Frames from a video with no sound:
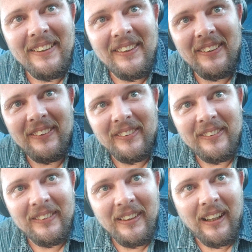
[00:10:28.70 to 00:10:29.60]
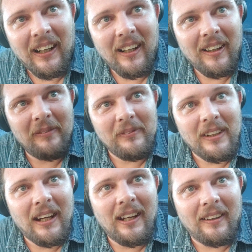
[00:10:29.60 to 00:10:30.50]
cool.
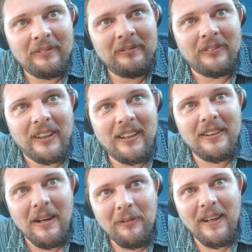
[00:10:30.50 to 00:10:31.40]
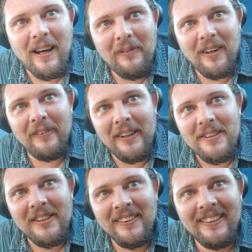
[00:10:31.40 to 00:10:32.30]
Yeah, you can definitely have one,
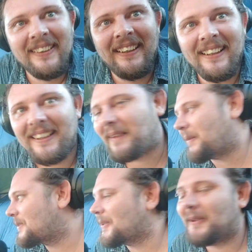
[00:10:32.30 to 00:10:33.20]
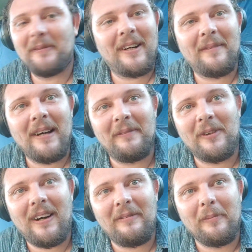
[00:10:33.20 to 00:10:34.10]
Rich. Come up to Gordonvale, mate.
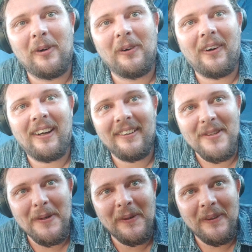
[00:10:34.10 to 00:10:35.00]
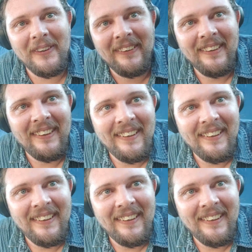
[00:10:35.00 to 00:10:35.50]
We'll have them all night. It's all good.